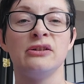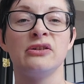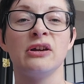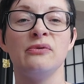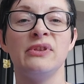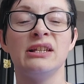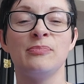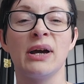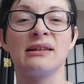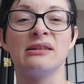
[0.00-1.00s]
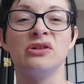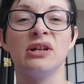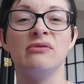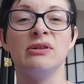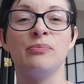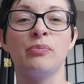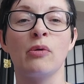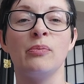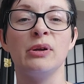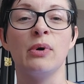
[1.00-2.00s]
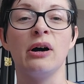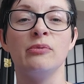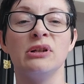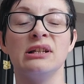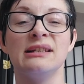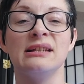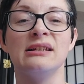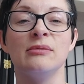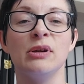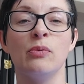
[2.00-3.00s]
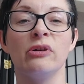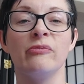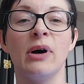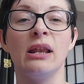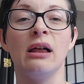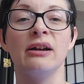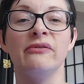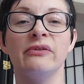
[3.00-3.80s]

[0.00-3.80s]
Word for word: So this passage here is probably what I would consider to be one of my life